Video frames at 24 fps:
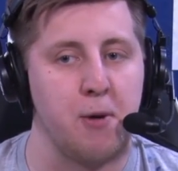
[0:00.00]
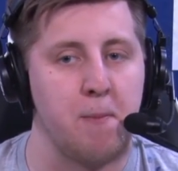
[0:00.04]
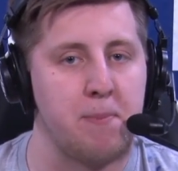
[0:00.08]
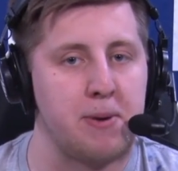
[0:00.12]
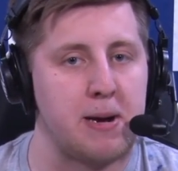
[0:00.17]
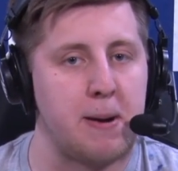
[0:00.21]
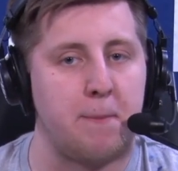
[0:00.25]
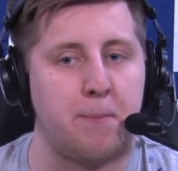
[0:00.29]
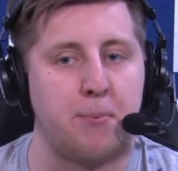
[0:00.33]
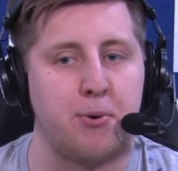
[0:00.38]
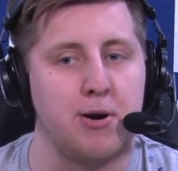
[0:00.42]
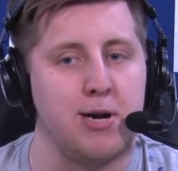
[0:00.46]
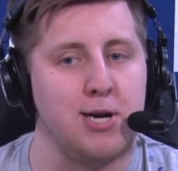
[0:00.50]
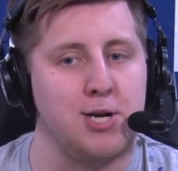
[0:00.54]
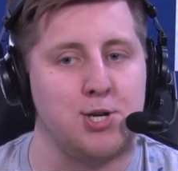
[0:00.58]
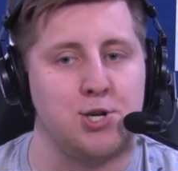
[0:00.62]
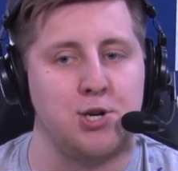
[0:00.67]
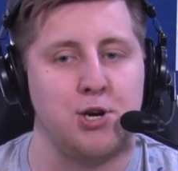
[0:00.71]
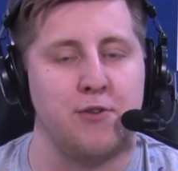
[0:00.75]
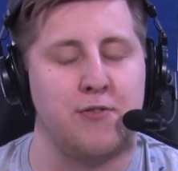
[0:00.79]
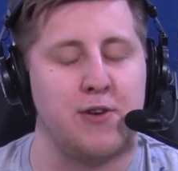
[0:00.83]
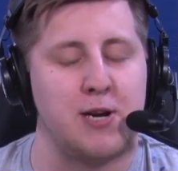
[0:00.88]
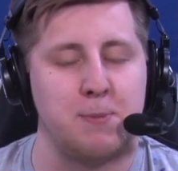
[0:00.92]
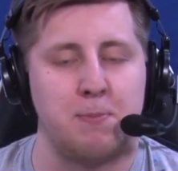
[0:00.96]
But I'm pretty
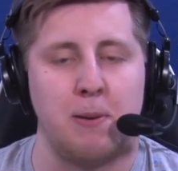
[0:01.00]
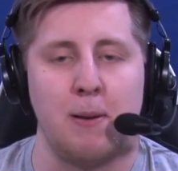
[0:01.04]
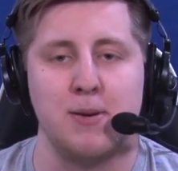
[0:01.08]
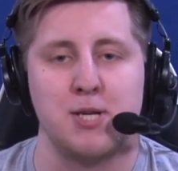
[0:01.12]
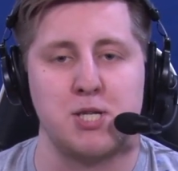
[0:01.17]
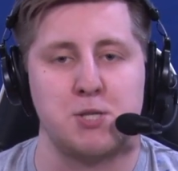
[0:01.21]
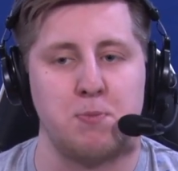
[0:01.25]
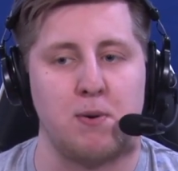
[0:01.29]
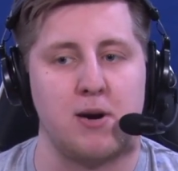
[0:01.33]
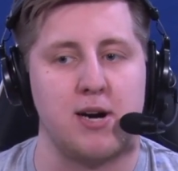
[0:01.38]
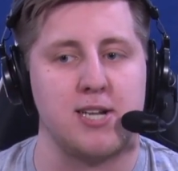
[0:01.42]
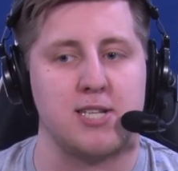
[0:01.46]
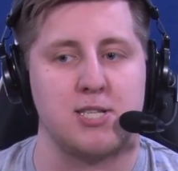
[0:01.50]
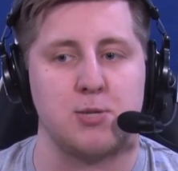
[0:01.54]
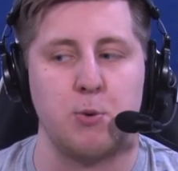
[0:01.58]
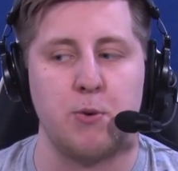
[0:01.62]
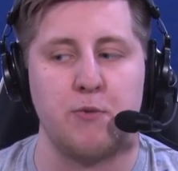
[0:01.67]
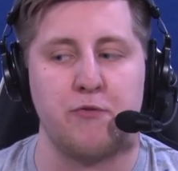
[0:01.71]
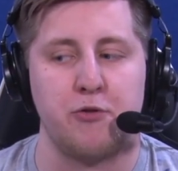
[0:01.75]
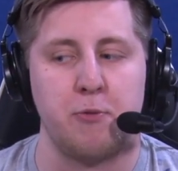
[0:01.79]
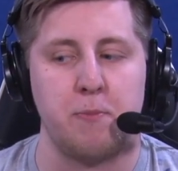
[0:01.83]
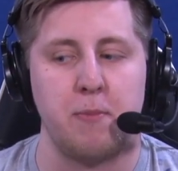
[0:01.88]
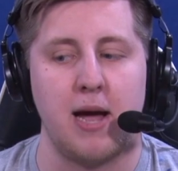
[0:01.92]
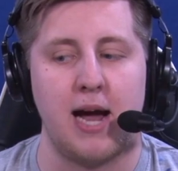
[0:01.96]
sure if he probably spotted someone
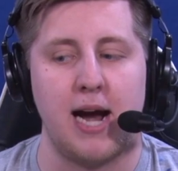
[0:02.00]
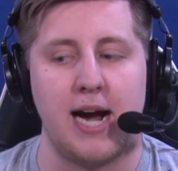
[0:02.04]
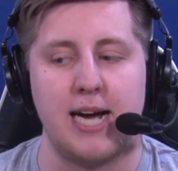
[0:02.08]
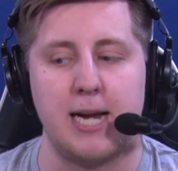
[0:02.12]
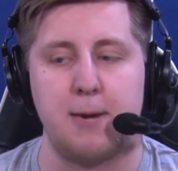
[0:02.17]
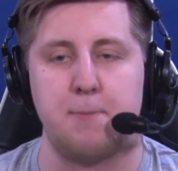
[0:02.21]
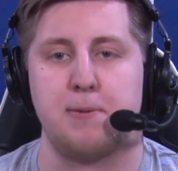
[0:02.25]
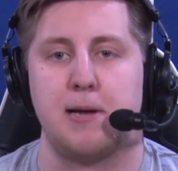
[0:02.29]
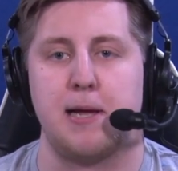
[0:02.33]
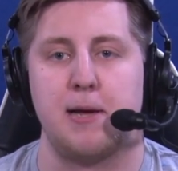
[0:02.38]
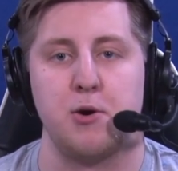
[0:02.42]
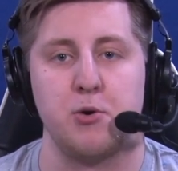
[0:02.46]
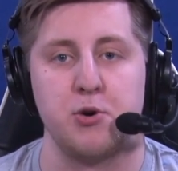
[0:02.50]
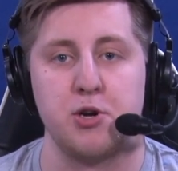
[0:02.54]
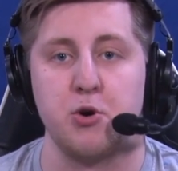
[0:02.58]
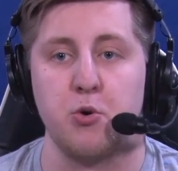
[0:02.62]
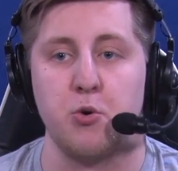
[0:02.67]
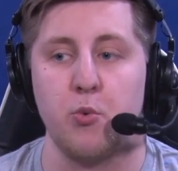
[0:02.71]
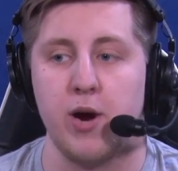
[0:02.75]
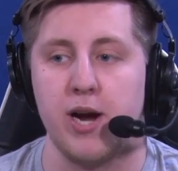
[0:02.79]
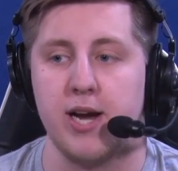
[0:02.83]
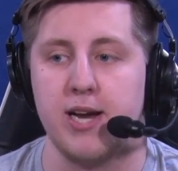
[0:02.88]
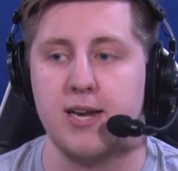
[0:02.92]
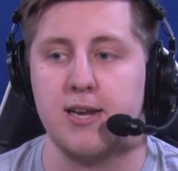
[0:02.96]
from behind, he probably would have
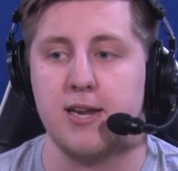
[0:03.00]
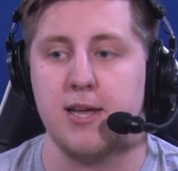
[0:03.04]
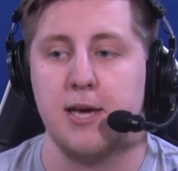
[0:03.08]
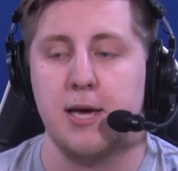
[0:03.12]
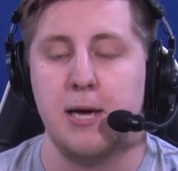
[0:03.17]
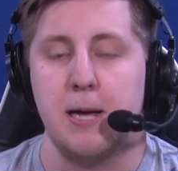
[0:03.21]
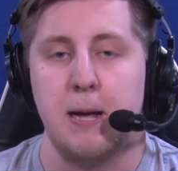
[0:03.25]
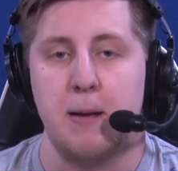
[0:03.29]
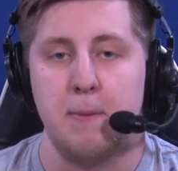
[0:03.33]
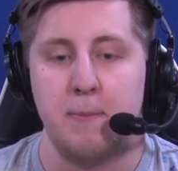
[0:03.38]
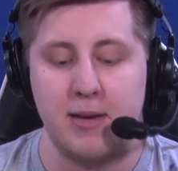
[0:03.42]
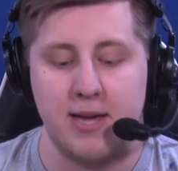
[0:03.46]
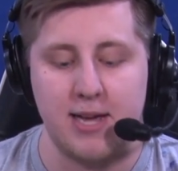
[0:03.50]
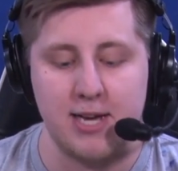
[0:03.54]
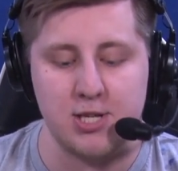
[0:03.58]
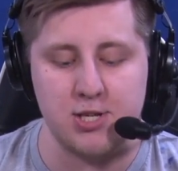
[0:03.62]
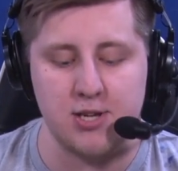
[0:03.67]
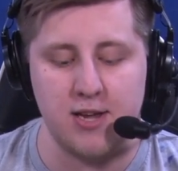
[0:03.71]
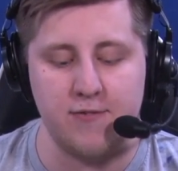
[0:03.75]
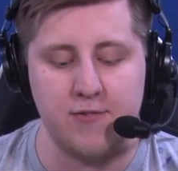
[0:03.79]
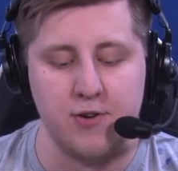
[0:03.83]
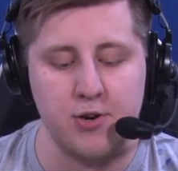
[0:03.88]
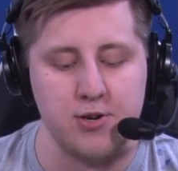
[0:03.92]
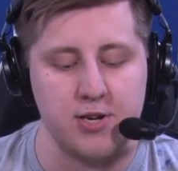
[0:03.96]
waited because
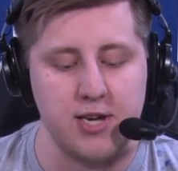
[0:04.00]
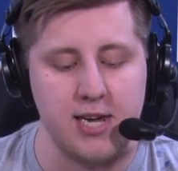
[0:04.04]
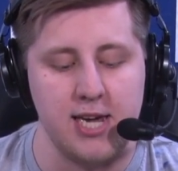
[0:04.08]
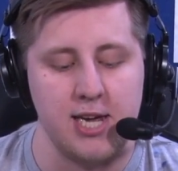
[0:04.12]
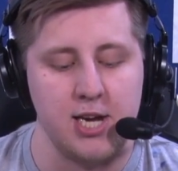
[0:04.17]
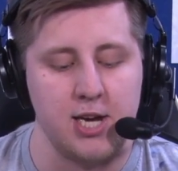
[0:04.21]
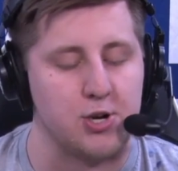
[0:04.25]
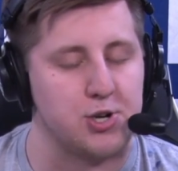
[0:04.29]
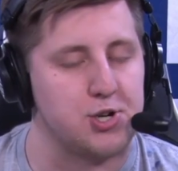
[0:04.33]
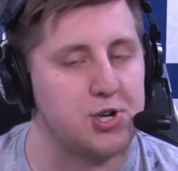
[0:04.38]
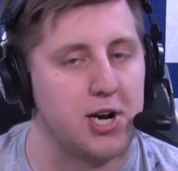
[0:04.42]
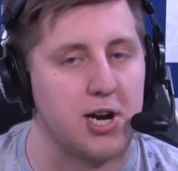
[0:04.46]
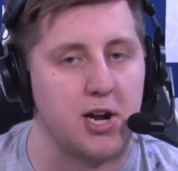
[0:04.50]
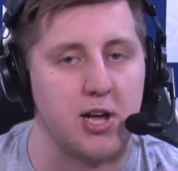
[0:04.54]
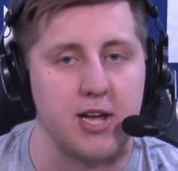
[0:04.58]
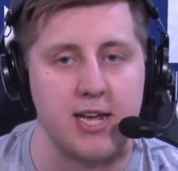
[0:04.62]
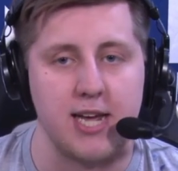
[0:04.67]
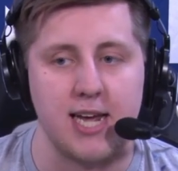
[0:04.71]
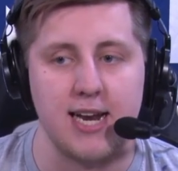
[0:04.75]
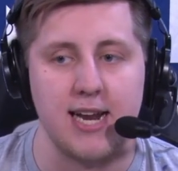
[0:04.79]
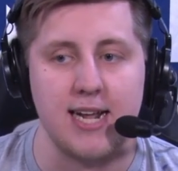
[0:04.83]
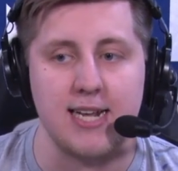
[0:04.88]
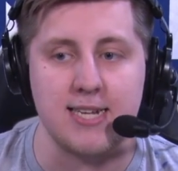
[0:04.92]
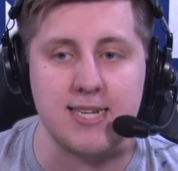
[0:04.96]
if you're Yi, you're trying to
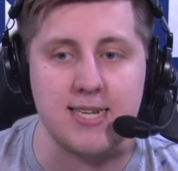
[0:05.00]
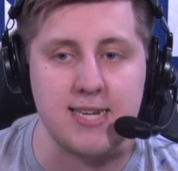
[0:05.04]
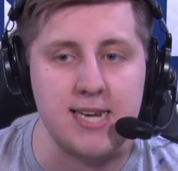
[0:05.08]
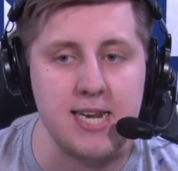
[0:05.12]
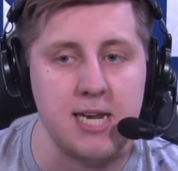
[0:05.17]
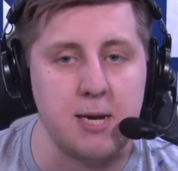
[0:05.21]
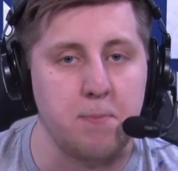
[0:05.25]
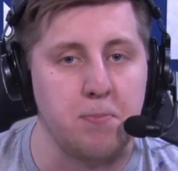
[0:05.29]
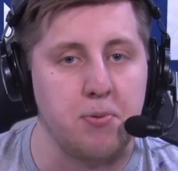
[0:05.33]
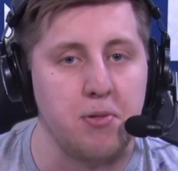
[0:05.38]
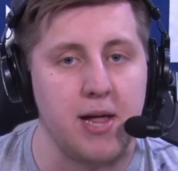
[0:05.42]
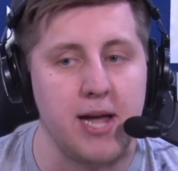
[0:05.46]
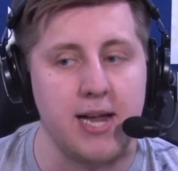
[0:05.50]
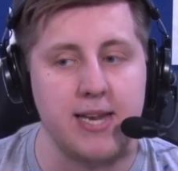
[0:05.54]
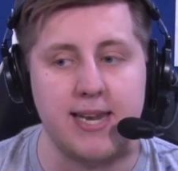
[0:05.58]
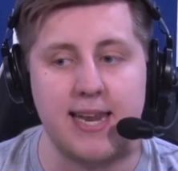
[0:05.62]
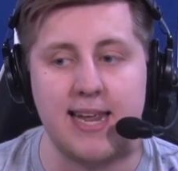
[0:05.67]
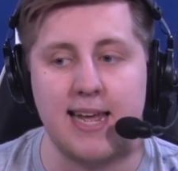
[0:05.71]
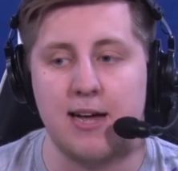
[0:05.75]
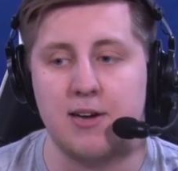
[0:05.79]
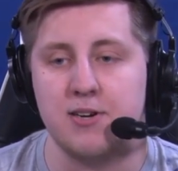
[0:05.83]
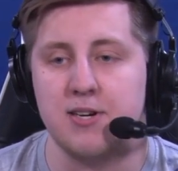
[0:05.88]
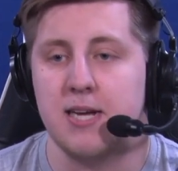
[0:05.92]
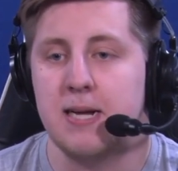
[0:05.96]
get a sneak plant
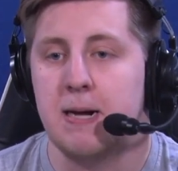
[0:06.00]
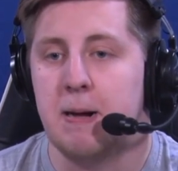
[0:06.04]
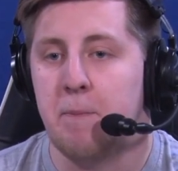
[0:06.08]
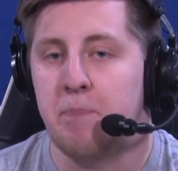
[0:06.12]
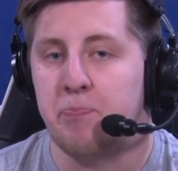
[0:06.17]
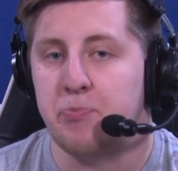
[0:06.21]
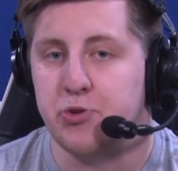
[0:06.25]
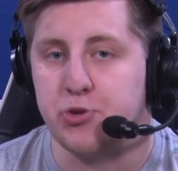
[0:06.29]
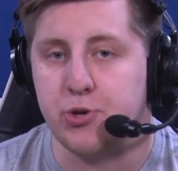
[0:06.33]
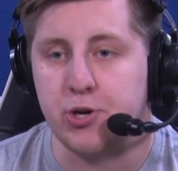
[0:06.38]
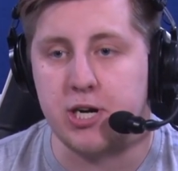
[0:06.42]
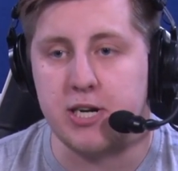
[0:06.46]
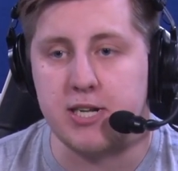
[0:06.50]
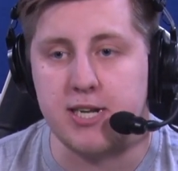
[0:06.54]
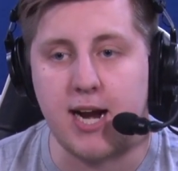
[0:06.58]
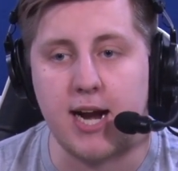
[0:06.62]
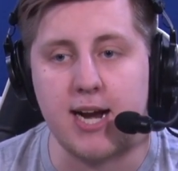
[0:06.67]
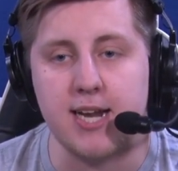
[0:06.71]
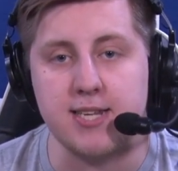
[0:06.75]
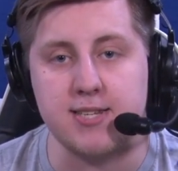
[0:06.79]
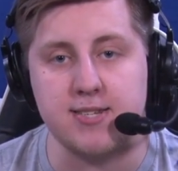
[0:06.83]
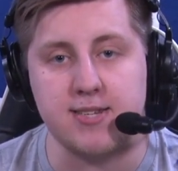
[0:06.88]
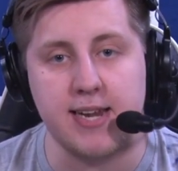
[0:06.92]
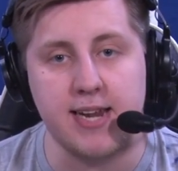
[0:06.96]
down, trying to kind
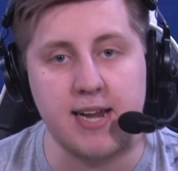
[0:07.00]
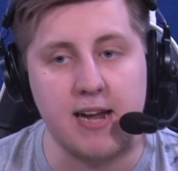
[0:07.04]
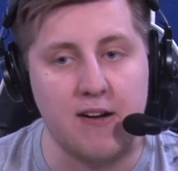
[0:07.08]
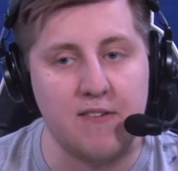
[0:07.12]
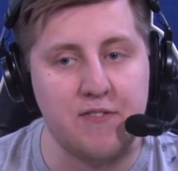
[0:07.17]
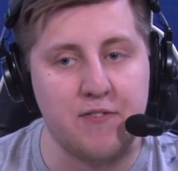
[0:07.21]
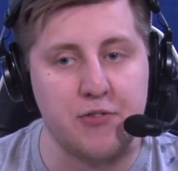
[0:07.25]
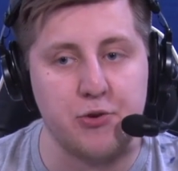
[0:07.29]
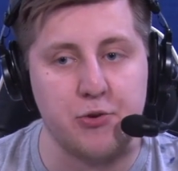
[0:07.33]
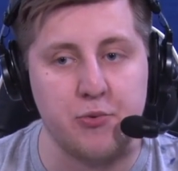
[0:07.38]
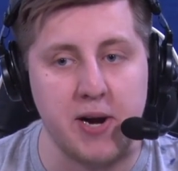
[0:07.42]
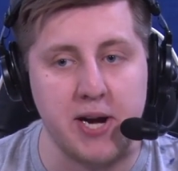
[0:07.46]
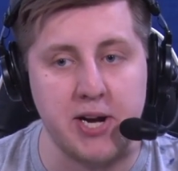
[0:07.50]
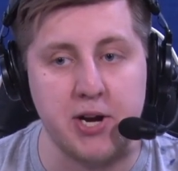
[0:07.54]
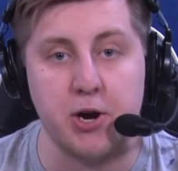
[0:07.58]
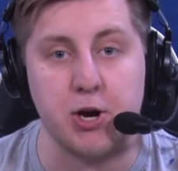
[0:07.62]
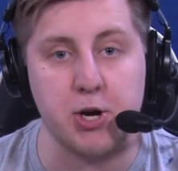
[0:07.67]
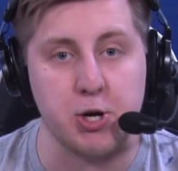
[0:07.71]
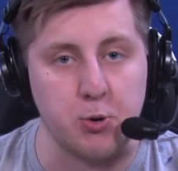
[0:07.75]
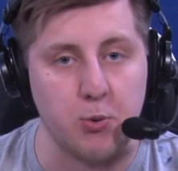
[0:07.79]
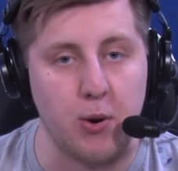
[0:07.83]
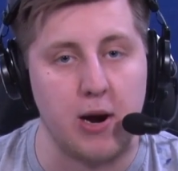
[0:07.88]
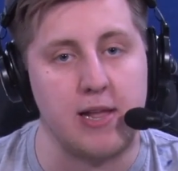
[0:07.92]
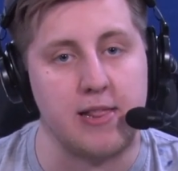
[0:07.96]
of stay off the radar,
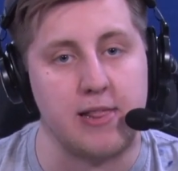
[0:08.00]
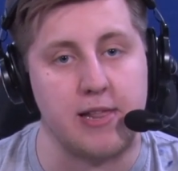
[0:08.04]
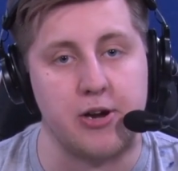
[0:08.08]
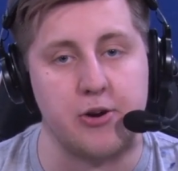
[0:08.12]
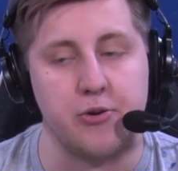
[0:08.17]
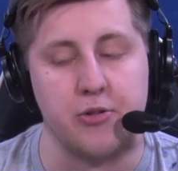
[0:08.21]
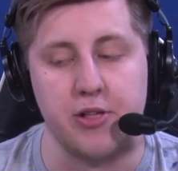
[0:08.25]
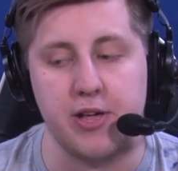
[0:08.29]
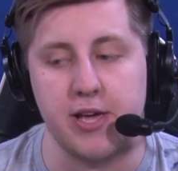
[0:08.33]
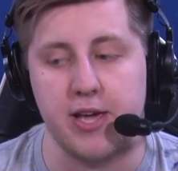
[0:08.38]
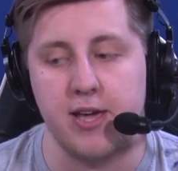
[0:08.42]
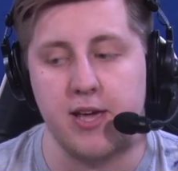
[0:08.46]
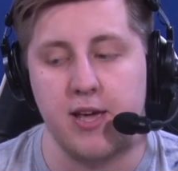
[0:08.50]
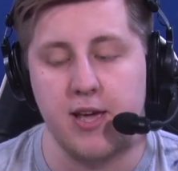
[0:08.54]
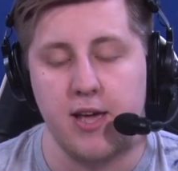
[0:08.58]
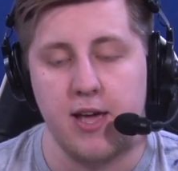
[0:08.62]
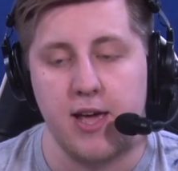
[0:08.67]
quite literally,